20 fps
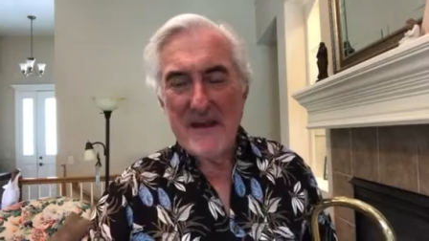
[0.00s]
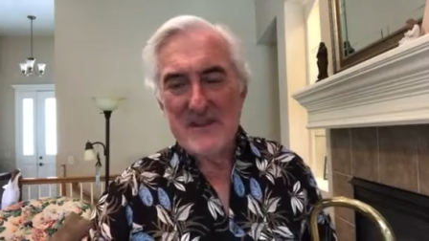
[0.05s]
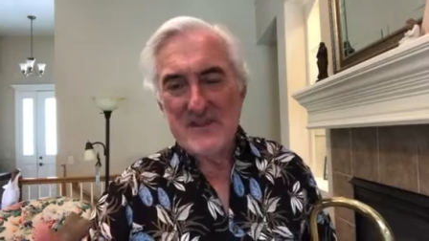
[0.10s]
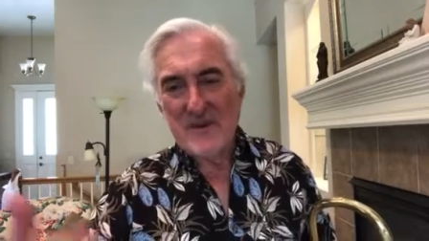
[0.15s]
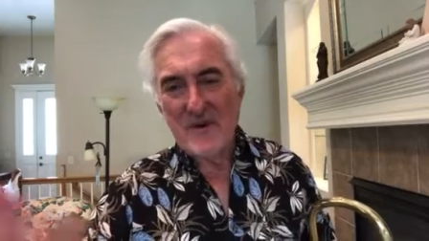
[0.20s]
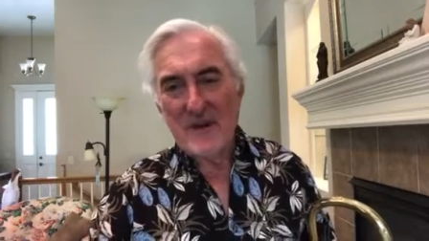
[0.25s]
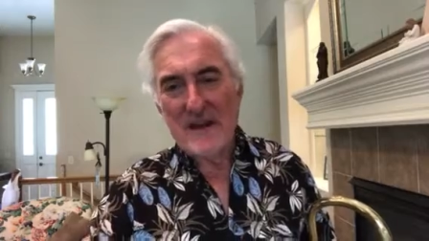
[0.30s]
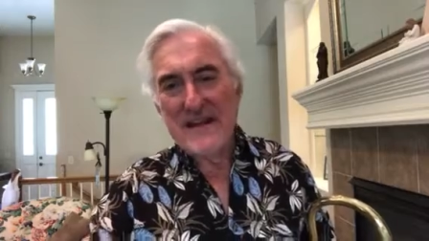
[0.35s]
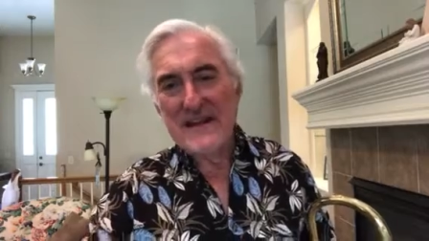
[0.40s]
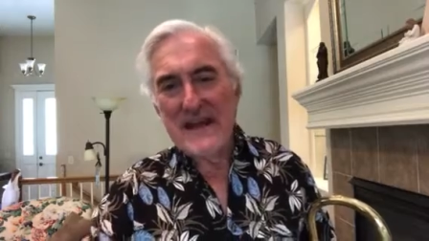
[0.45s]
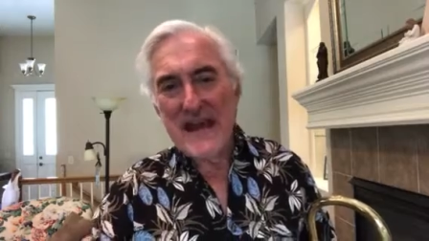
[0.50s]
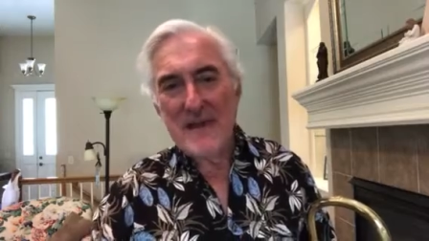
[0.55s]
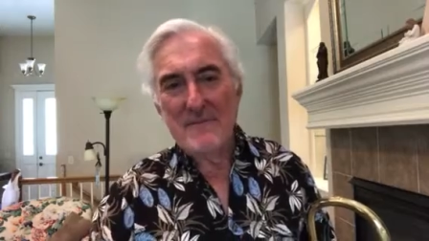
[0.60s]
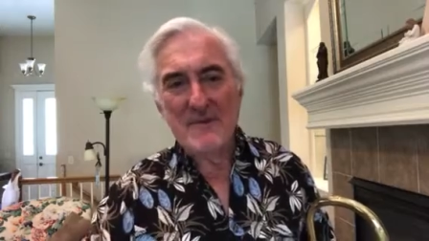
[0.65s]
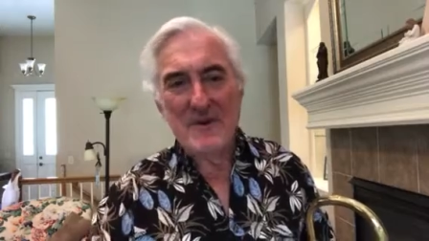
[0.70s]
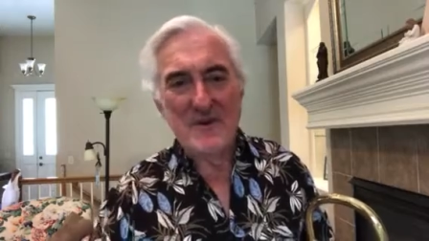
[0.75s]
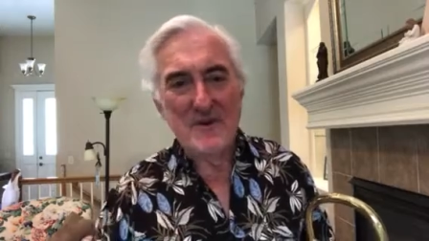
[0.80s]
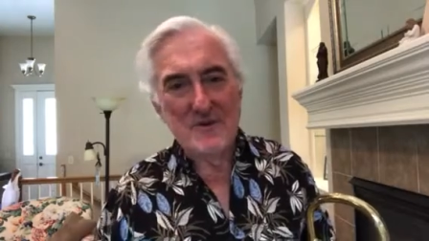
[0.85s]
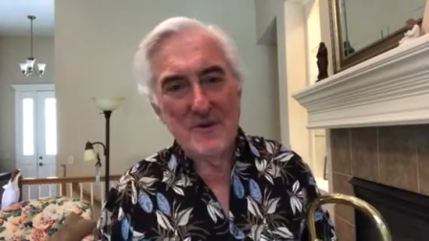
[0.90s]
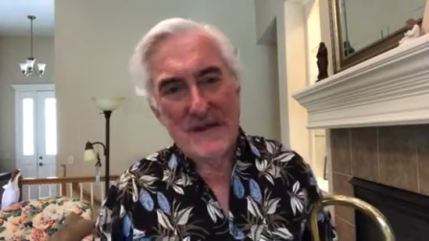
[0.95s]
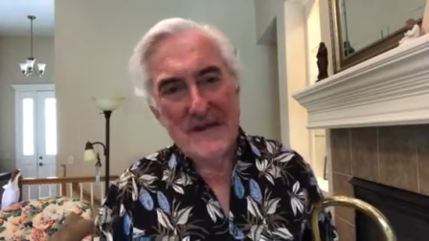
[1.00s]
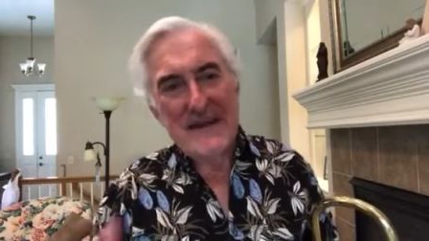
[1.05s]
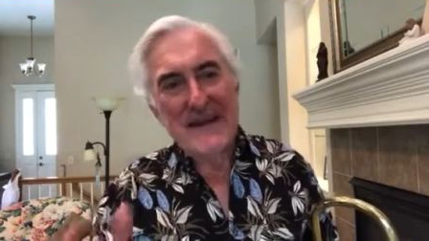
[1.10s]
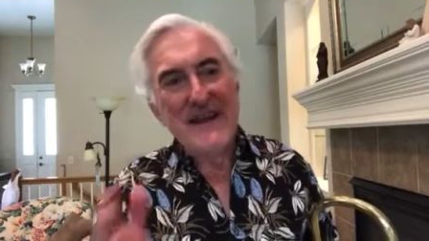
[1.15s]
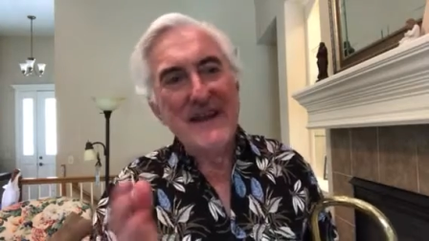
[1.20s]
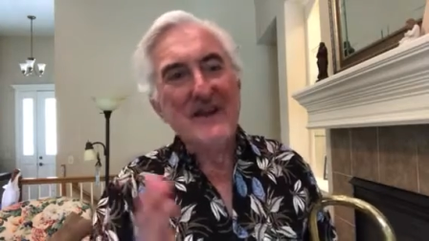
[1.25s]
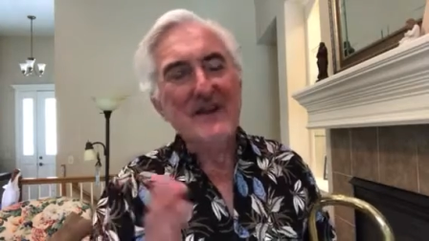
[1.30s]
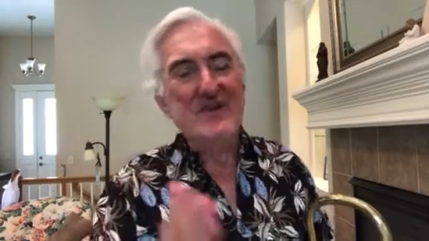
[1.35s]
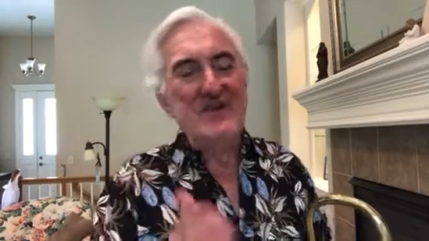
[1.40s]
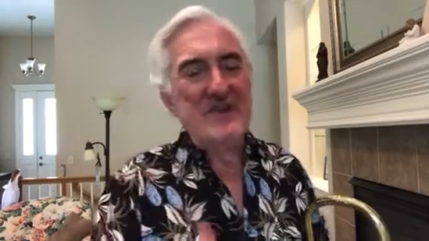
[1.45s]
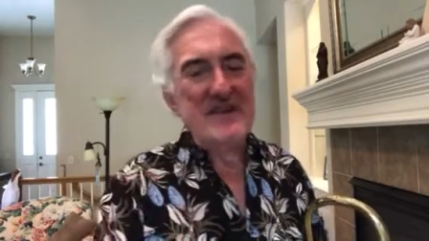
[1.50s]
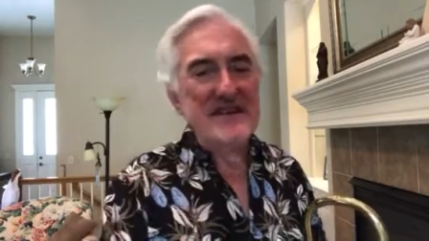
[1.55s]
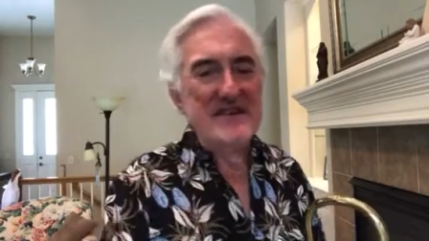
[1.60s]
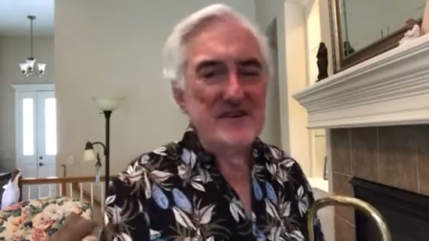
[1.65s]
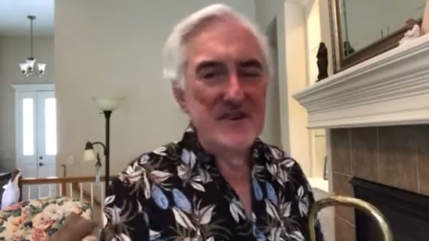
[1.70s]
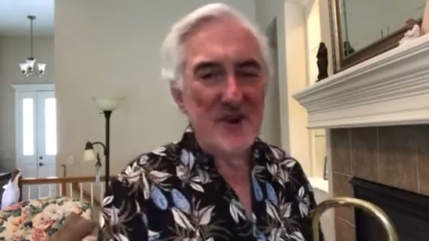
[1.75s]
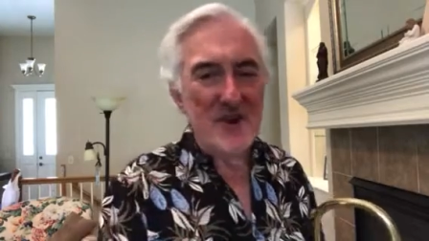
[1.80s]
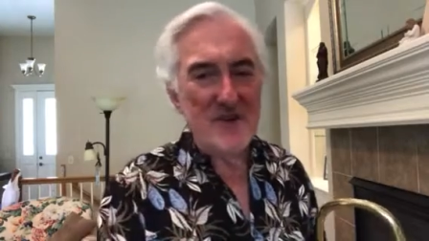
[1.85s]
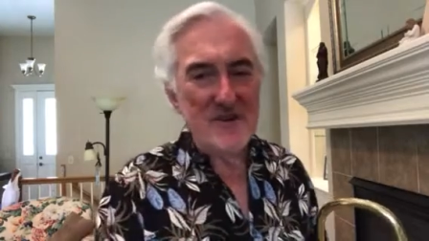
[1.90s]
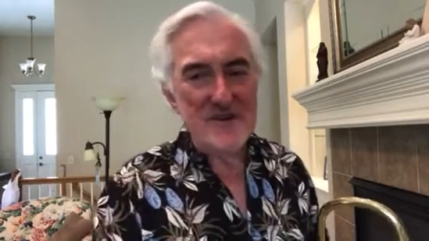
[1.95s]
So anytime you hear
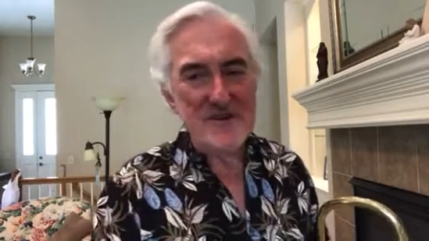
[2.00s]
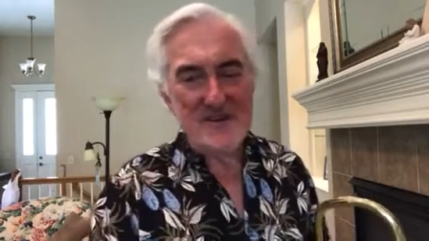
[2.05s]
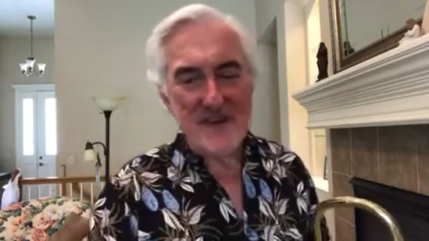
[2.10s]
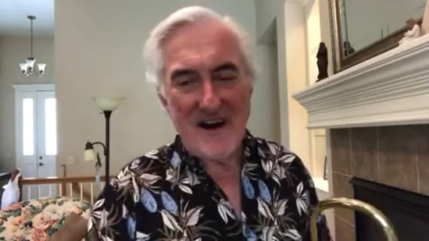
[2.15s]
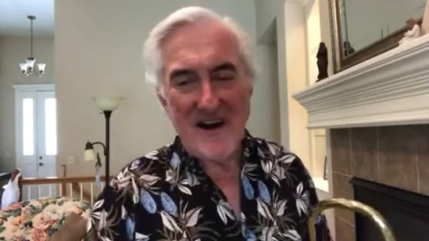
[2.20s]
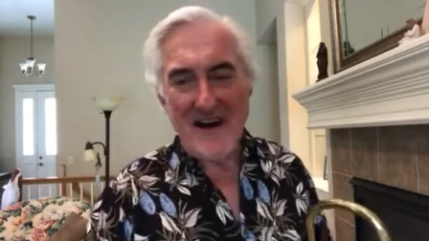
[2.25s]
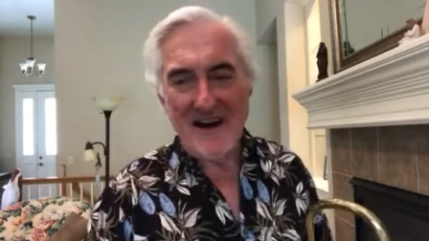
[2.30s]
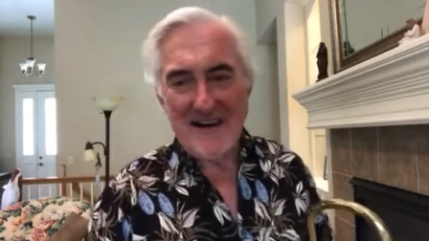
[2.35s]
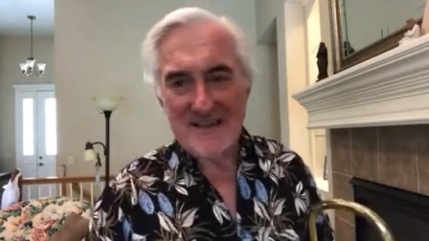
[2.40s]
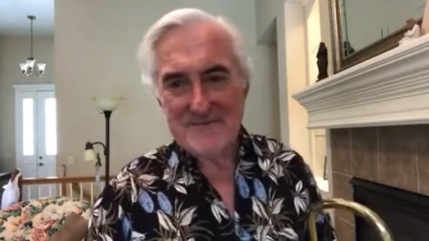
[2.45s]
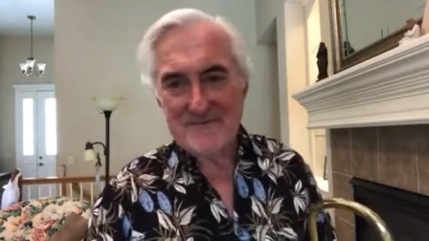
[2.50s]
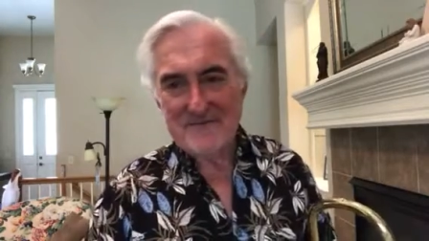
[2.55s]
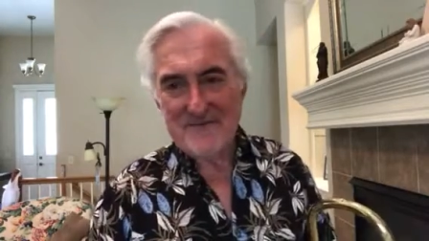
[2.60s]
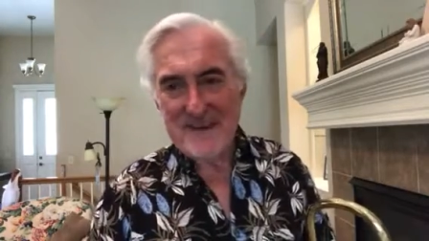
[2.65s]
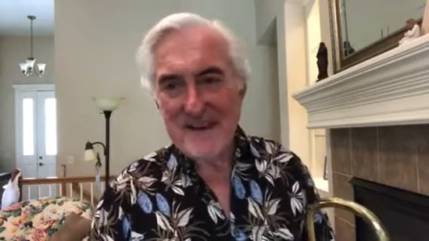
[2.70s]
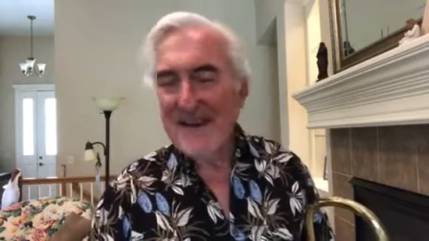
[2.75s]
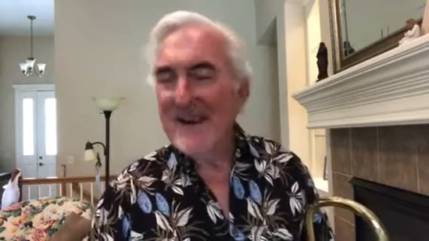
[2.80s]
this old song